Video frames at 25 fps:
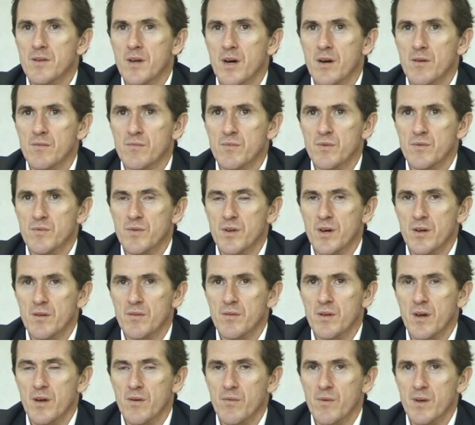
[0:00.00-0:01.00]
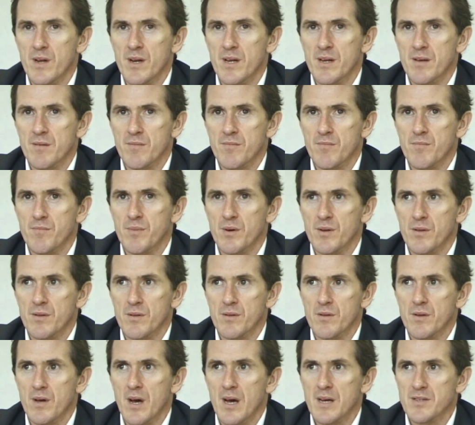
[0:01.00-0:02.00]
Not really. But
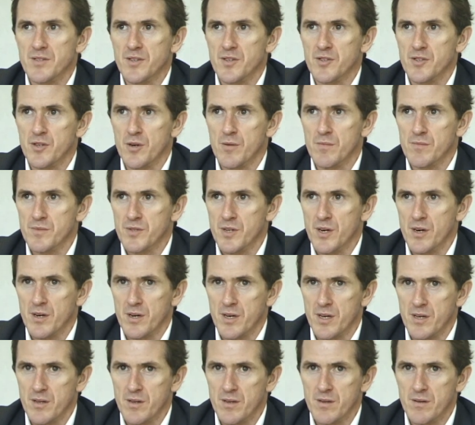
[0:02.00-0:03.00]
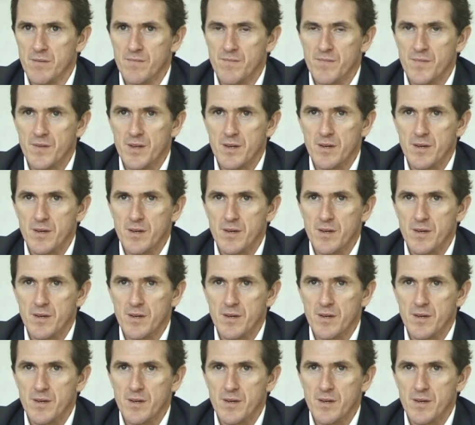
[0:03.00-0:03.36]
as a jump jockey, the